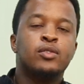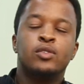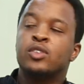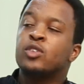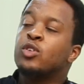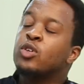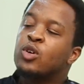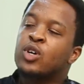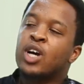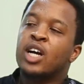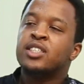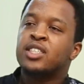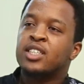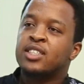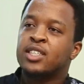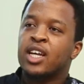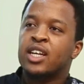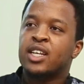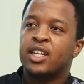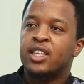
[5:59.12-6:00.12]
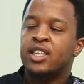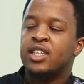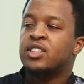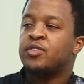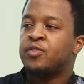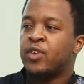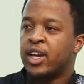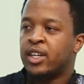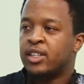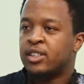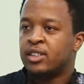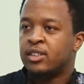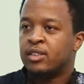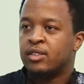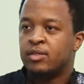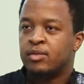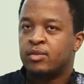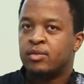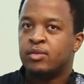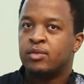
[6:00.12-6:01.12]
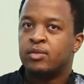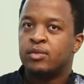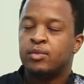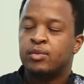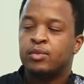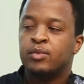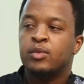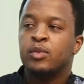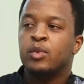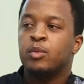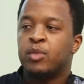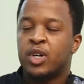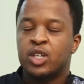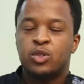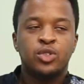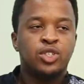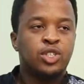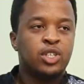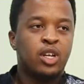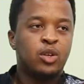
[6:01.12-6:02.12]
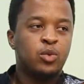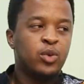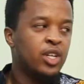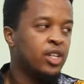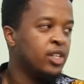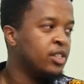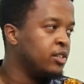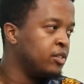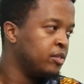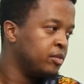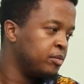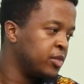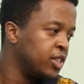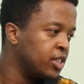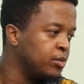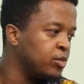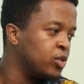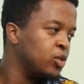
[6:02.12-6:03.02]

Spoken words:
You know, cancer started this fight, but we shall win it. Madam